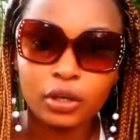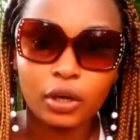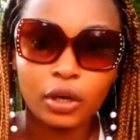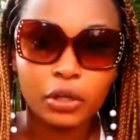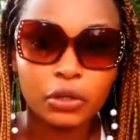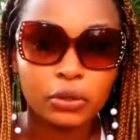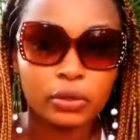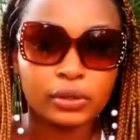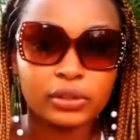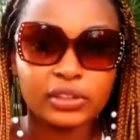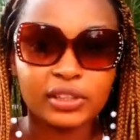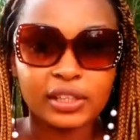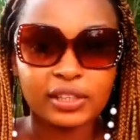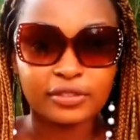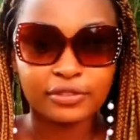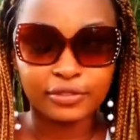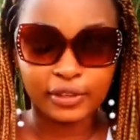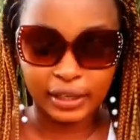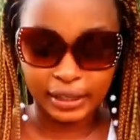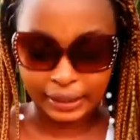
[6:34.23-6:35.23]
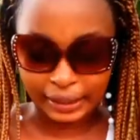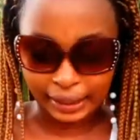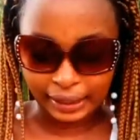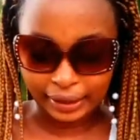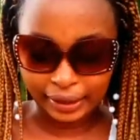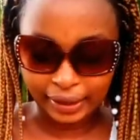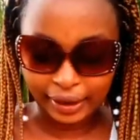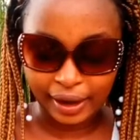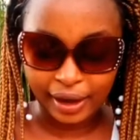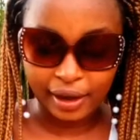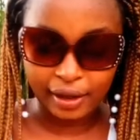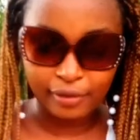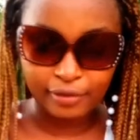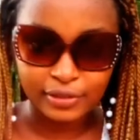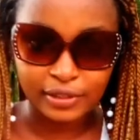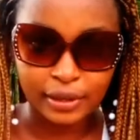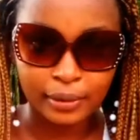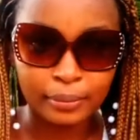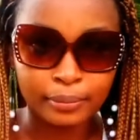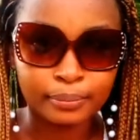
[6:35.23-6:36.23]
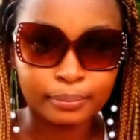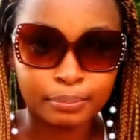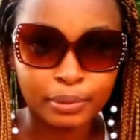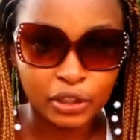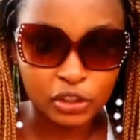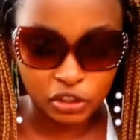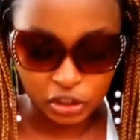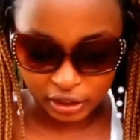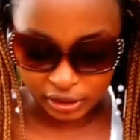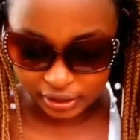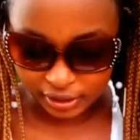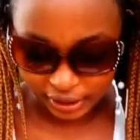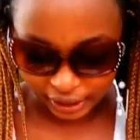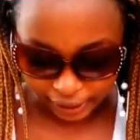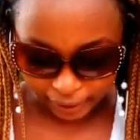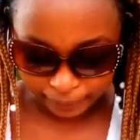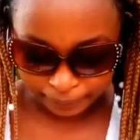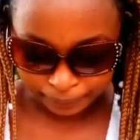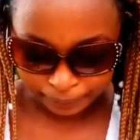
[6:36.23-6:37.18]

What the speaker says: You'll just find like I have some pictures there.